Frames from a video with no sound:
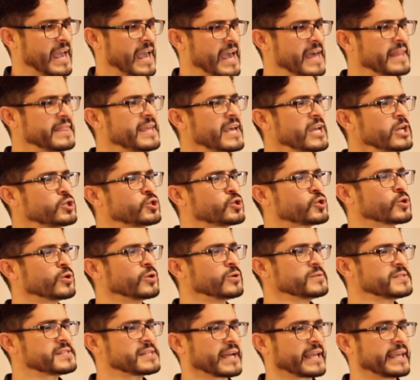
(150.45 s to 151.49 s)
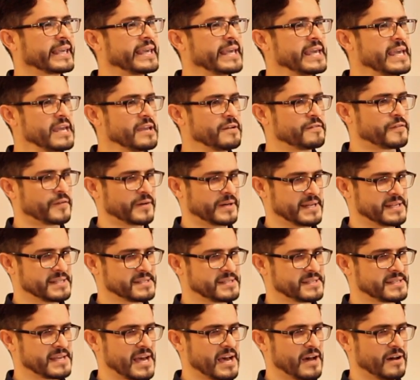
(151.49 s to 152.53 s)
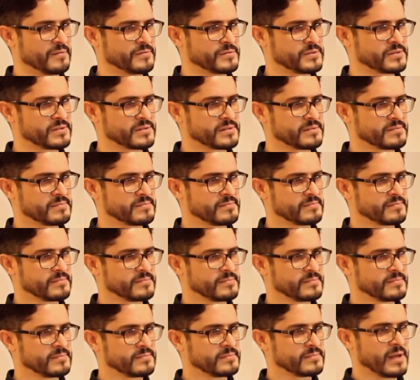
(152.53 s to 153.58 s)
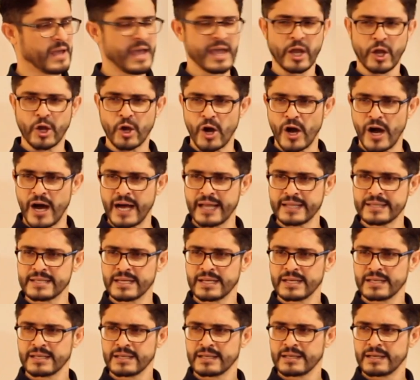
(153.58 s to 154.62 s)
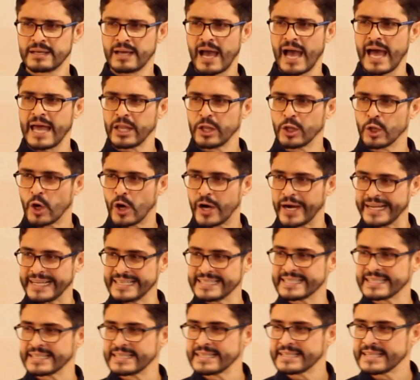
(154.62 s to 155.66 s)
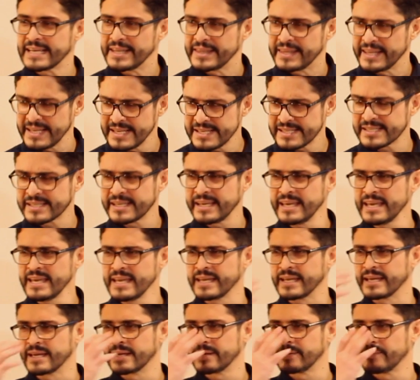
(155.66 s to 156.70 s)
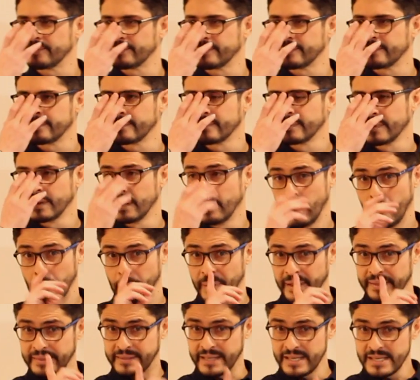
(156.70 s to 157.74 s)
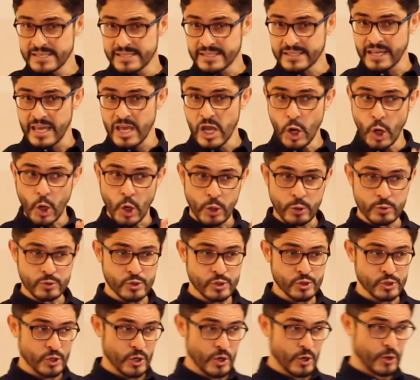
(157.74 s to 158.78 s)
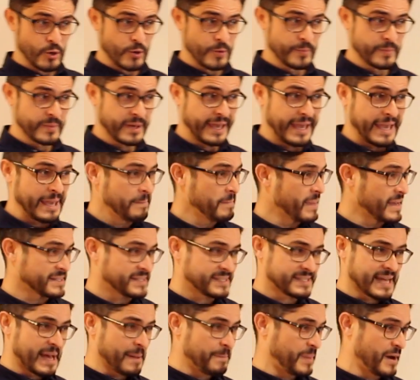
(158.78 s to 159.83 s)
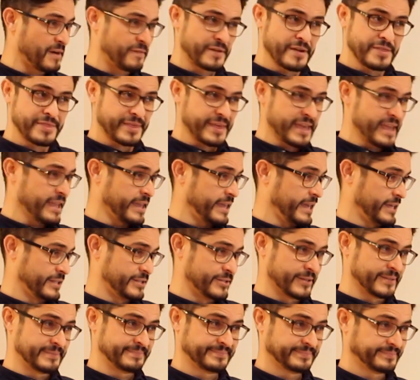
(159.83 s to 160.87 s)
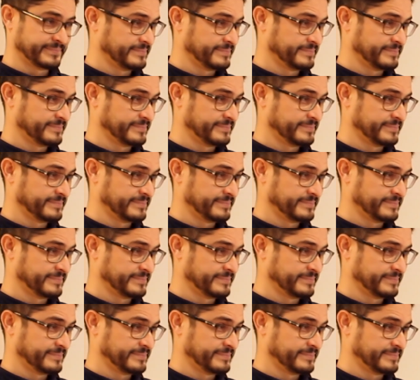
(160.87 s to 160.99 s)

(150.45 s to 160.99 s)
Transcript: And they chose a king for themselves. And God anointed this king. But this king called Saul, he messed up everything he did.